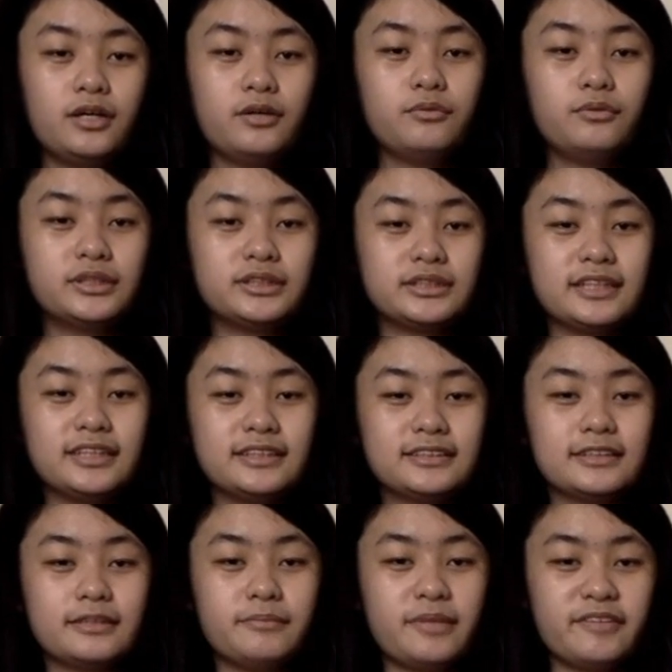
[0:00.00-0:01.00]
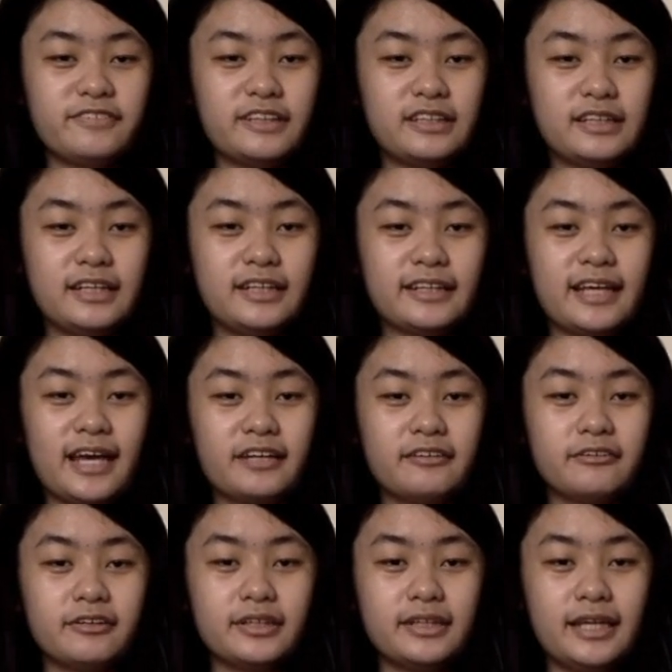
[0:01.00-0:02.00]
which is a method in
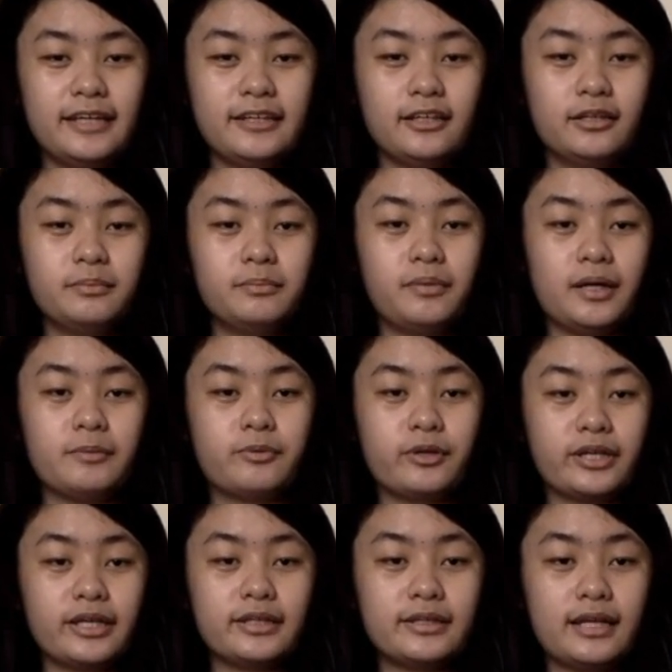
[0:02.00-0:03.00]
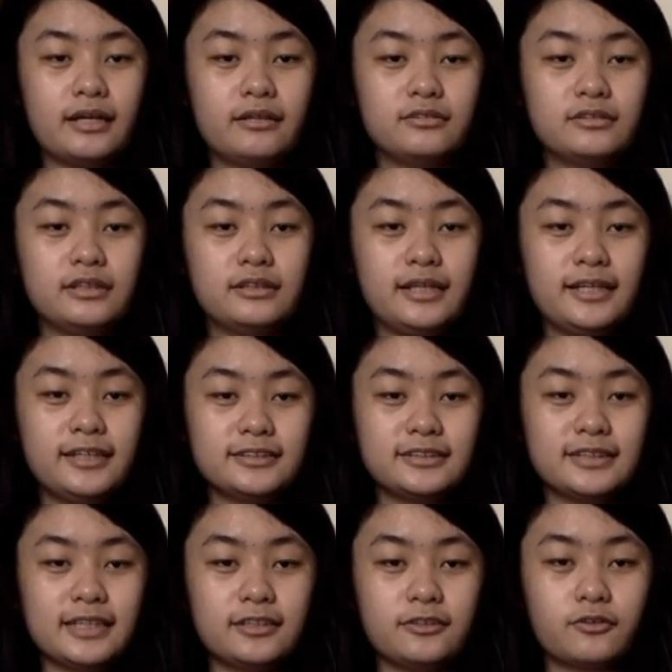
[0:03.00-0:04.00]
gathering data by breaking down the
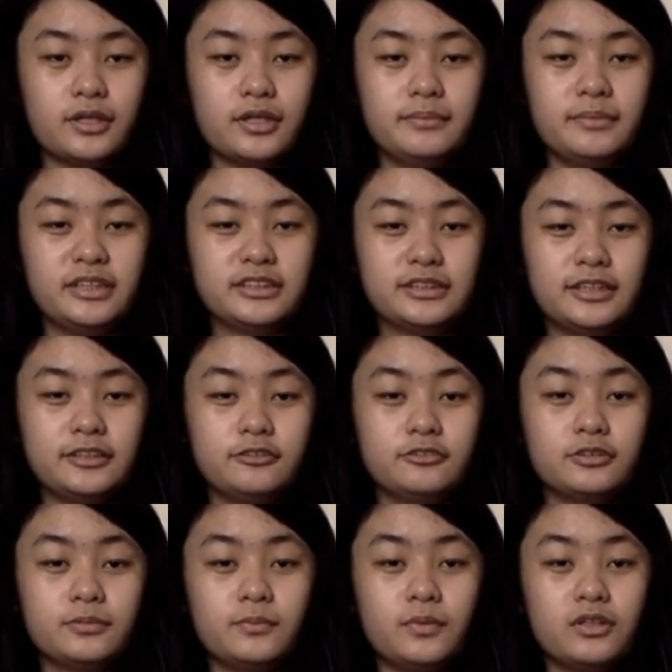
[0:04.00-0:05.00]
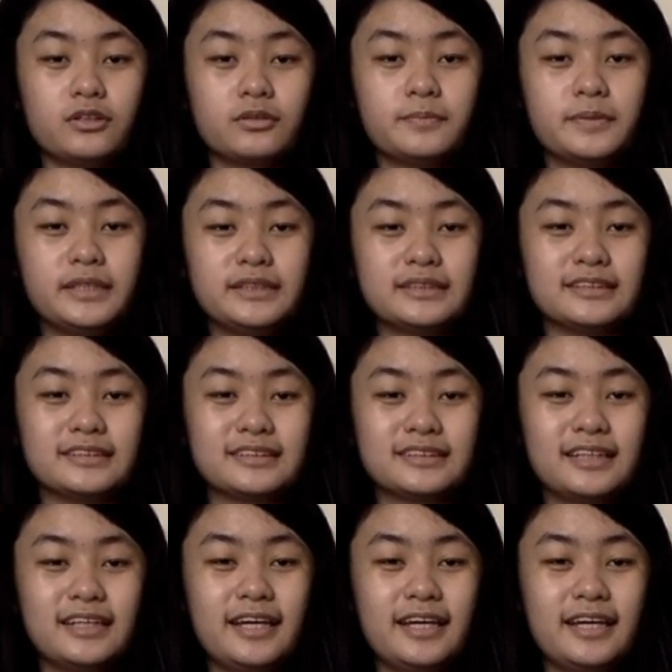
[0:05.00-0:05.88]
dataset or image into smaller pieces